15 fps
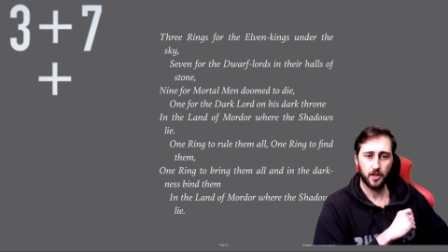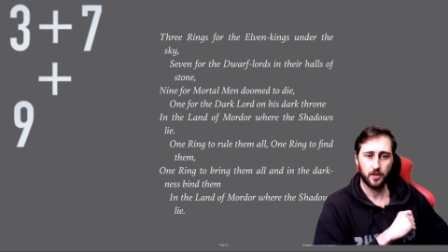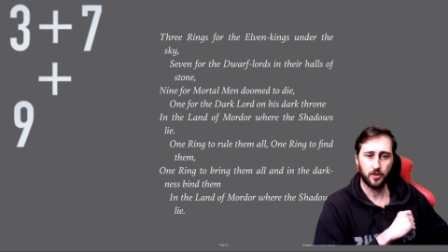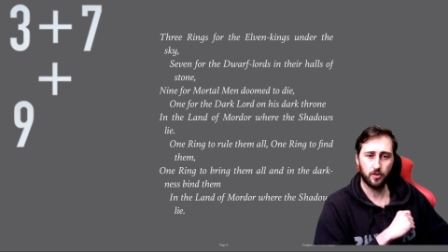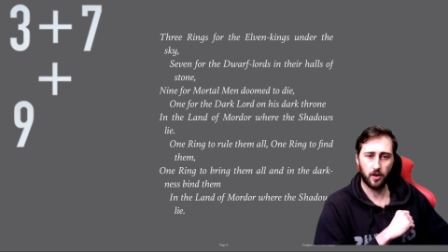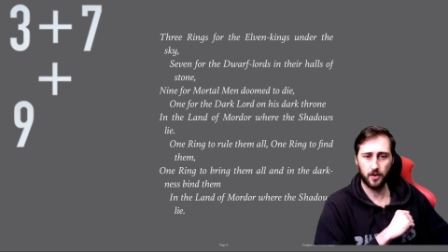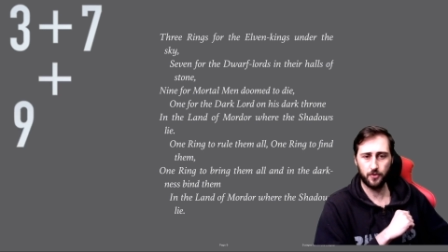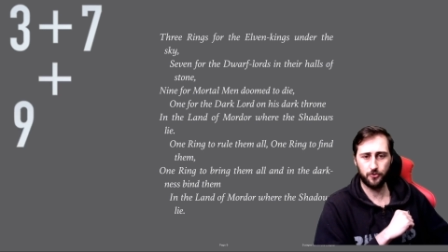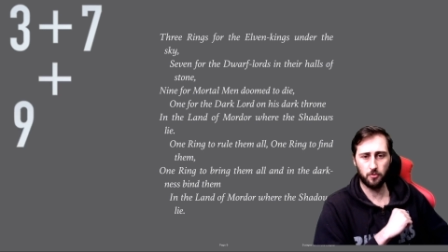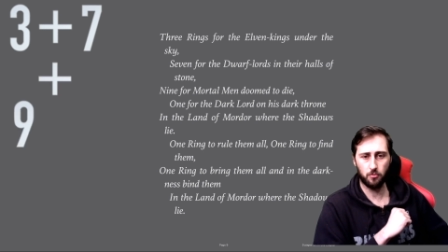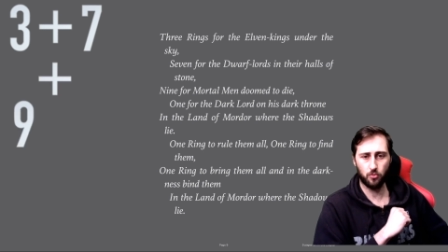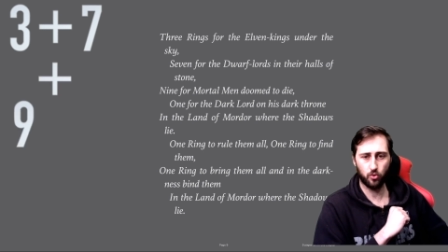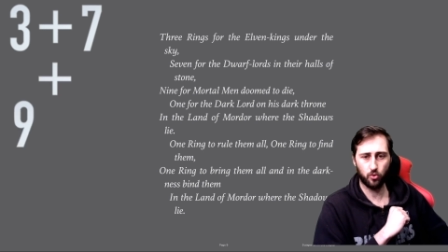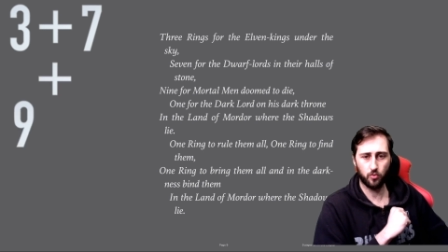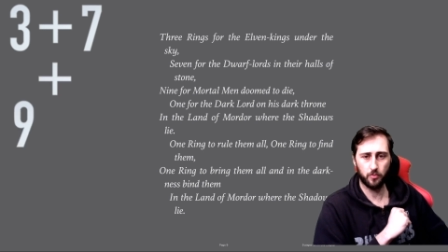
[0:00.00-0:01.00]
9 for
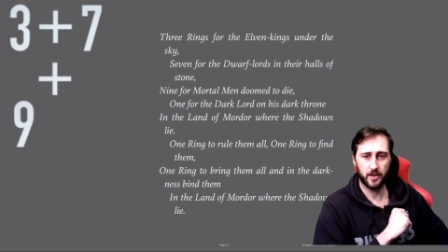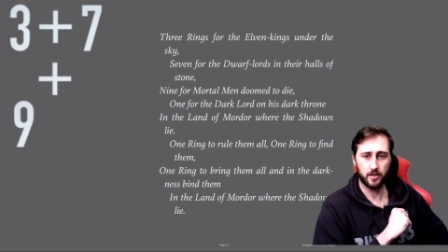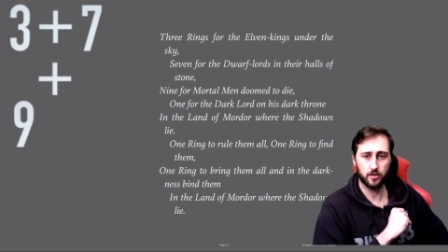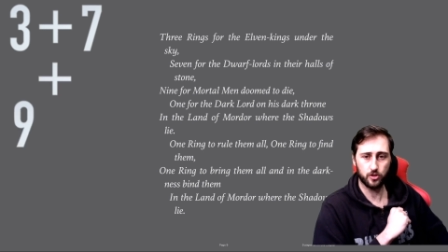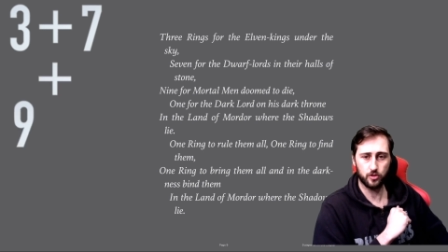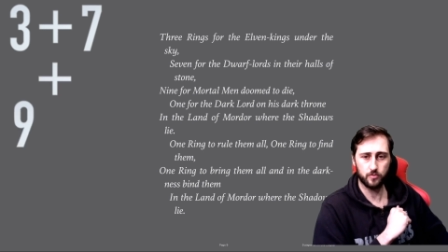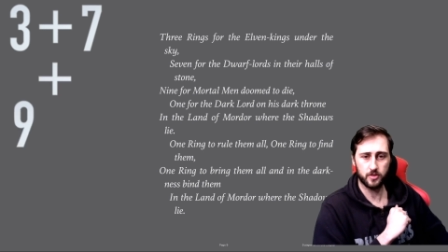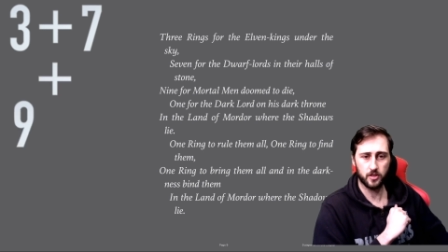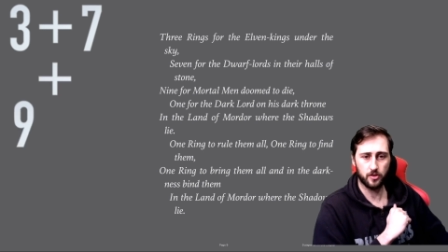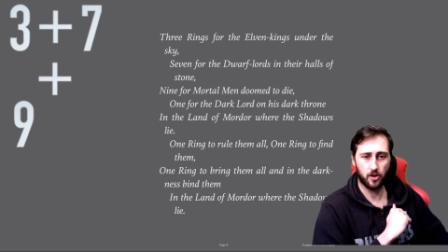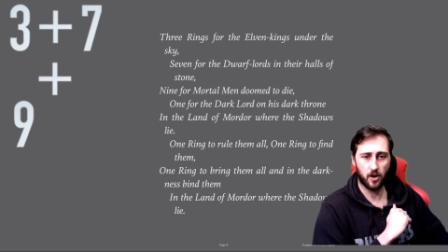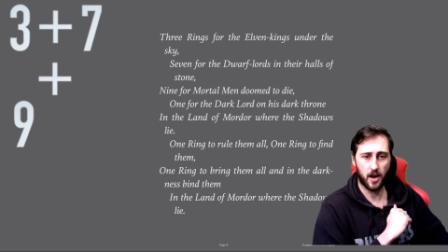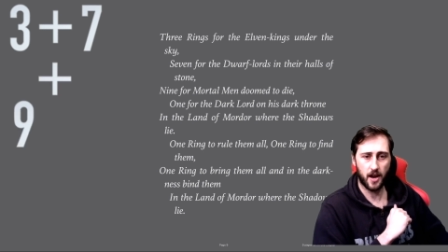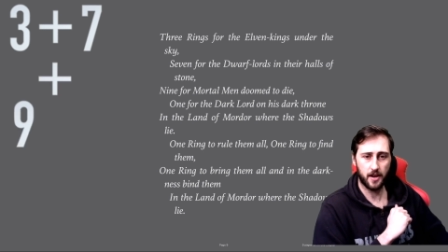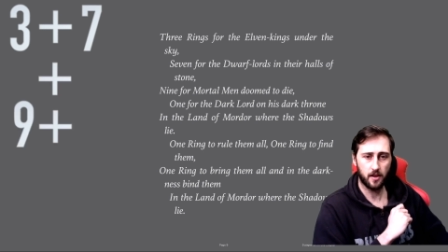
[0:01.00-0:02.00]
mortal men doomed to
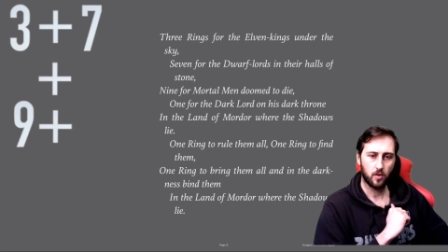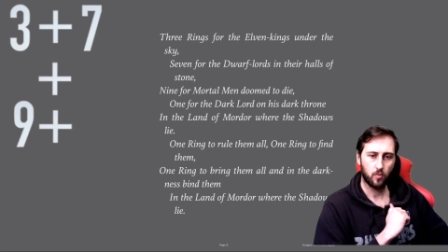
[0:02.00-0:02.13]
die,